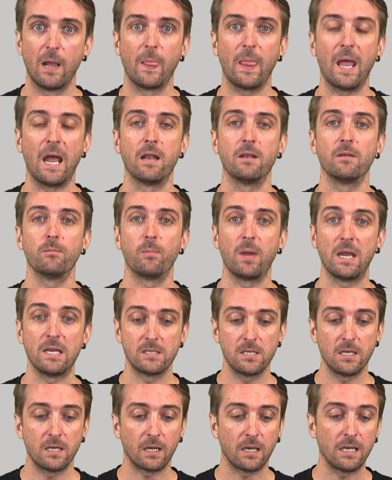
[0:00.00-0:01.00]
And
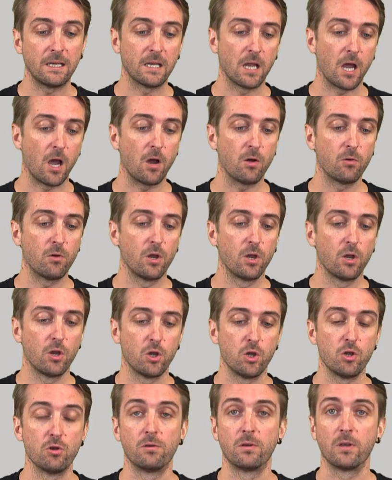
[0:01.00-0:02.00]
basically now
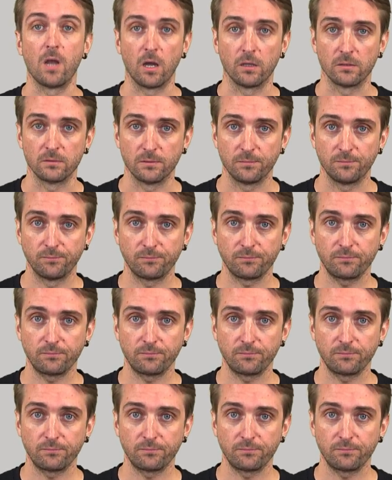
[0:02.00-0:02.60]
you're done.